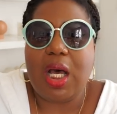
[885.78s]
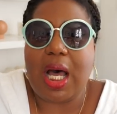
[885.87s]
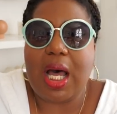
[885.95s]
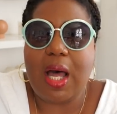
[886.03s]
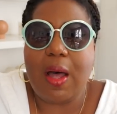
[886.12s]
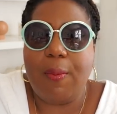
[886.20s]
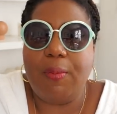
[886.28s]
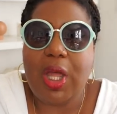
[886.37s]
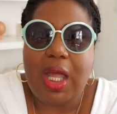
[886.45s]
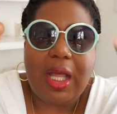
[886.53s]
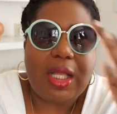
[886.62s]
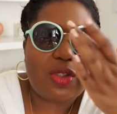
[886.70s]
Um,
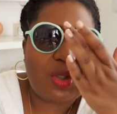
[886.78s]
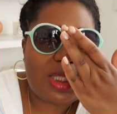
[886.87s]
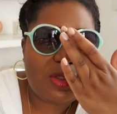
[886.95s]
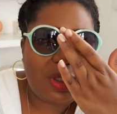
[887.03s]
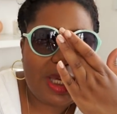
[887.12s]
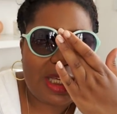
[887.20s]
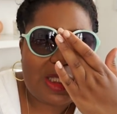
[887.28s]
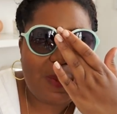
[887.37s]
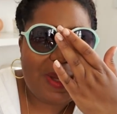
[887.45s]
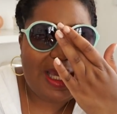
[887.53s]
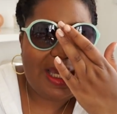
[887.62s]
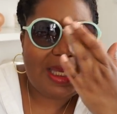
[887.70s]
so these are Kate
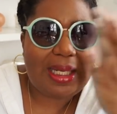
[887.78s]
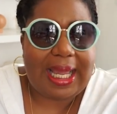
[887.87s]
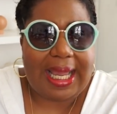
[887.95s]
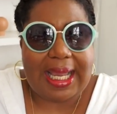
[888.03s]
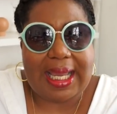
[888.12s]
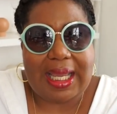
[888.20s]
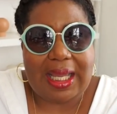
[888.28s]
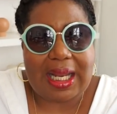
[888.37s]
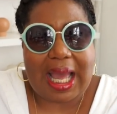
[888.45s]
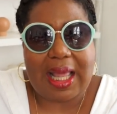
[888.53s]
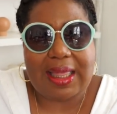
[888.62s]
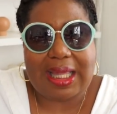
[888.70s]
Spade
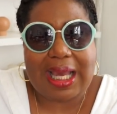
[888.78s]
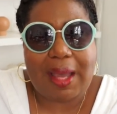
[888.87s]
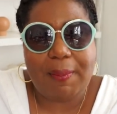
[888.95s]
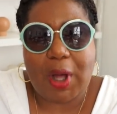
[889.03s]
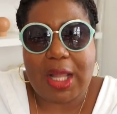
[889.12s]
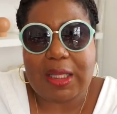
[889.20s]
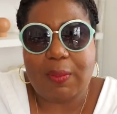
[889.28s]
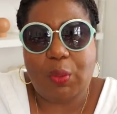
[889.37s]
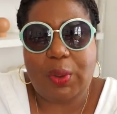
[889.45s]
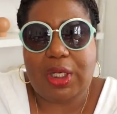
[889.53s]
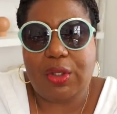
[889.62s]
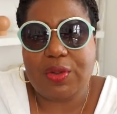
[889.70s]
and I think I bought them in
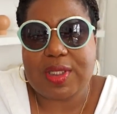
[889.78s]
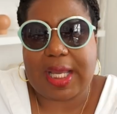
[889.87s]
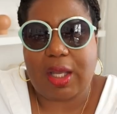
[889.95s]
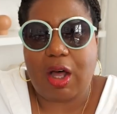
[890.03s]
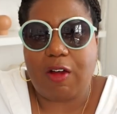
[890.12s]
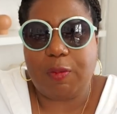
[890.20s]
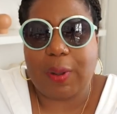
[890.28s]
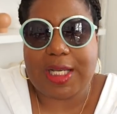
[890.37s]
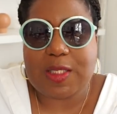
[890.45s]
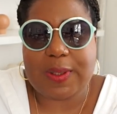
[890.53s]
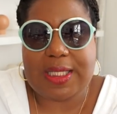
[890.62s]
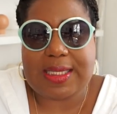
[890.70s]
one of those like
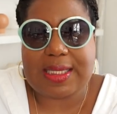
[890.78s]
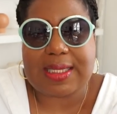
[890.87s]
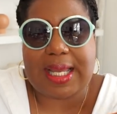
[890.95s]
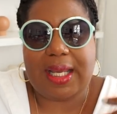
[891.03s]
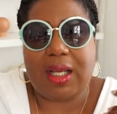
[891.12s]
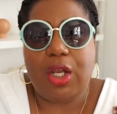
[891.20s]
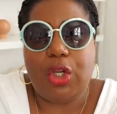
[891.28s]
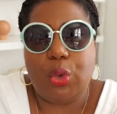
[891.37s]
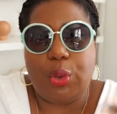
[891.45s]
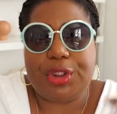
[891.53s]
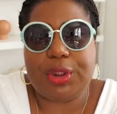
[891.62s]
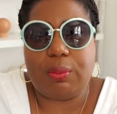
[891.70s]
off-price places like
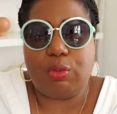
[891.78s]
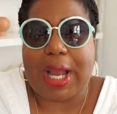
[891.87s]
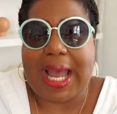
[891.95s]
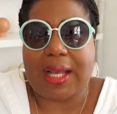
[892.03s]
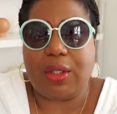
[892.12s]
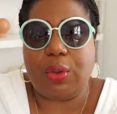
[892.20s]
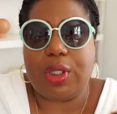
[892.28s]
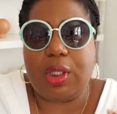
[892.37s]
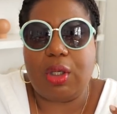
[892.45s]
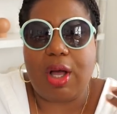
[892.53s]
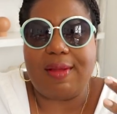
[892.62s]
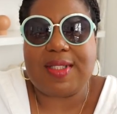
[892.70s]
Nordstrom Rack
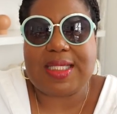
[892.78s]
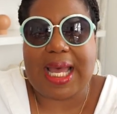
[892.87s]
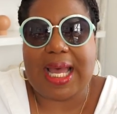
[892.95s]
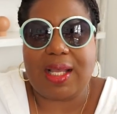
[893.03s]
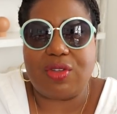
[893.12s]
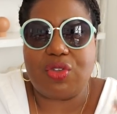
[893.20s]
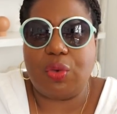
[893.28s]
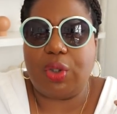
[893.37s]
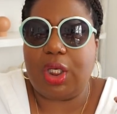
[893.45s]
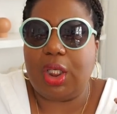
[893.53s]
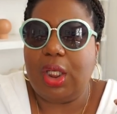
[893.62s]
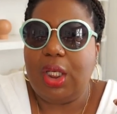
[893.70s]
or Off Saks
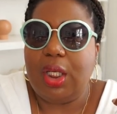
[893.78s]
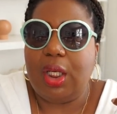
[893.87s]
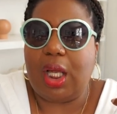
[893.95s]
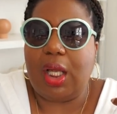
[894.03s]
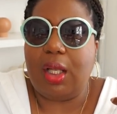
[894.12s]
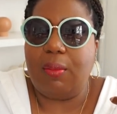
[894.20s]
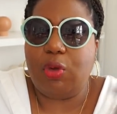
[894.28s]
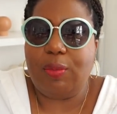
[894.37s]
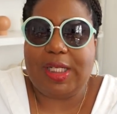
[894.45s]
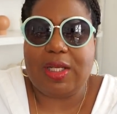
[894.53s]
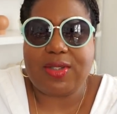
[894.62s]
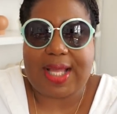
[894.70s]
or uh,
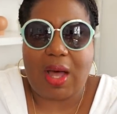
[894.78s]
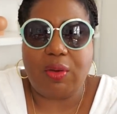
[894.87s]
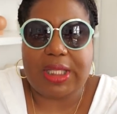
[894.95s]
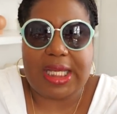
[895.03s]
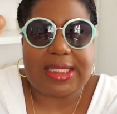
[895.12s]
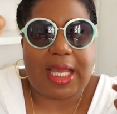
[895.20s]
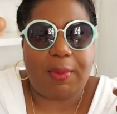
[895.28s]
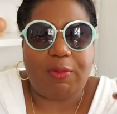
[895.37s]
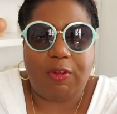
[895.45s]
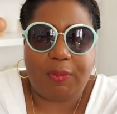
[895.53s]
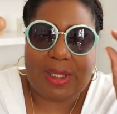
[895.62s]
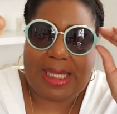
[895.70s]
Bloomingdale's outlet type of
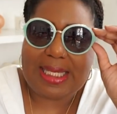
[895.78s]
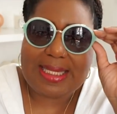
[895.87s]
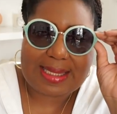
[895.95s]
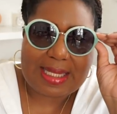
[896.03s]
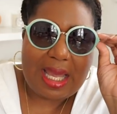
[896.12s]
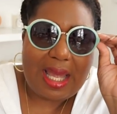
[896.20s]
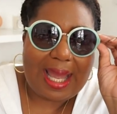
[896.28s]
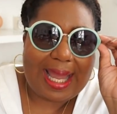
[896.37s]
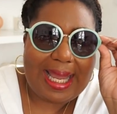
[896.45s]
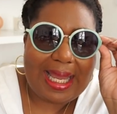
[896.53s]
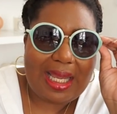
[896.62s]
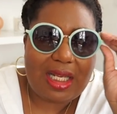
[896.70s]
a place.
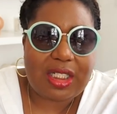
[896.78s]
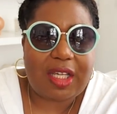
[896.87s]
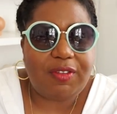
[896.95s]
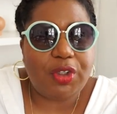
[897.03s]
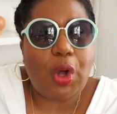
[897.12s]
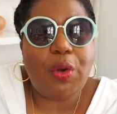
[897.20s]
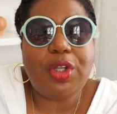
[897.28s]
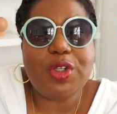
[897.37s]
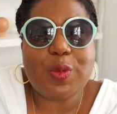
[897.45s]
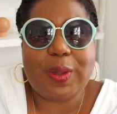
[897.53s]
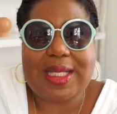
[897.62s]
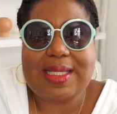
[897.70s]
And if you go in
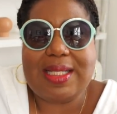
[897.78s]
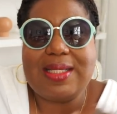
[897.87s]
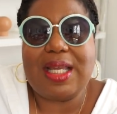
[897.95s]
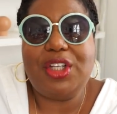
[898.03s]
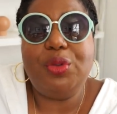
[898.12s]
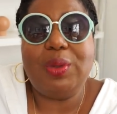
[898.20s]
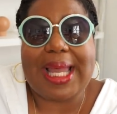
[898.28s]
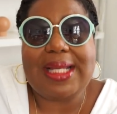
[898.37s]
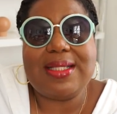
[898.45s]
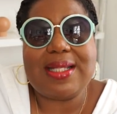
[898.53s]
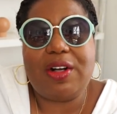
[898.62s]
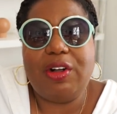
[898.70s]
those places and you like
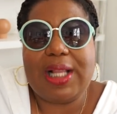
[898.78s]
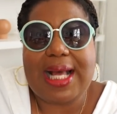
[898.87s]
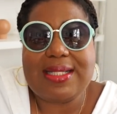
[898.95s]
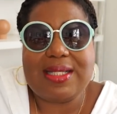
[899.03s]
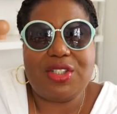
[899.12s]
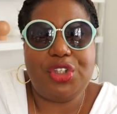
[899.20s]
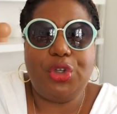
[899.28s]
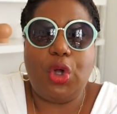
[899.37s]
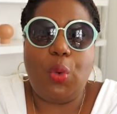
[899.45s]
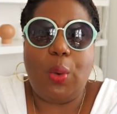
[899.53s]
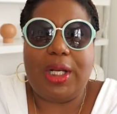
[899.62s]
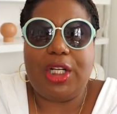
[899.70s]
designer glasses and you
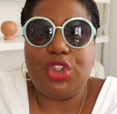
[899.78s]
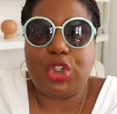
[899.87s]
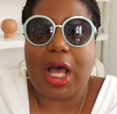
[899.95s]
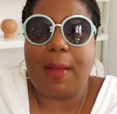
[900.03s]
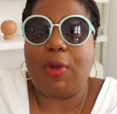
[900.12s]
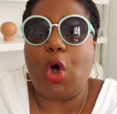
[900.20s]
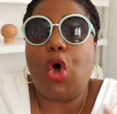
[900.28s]
don't wanna drop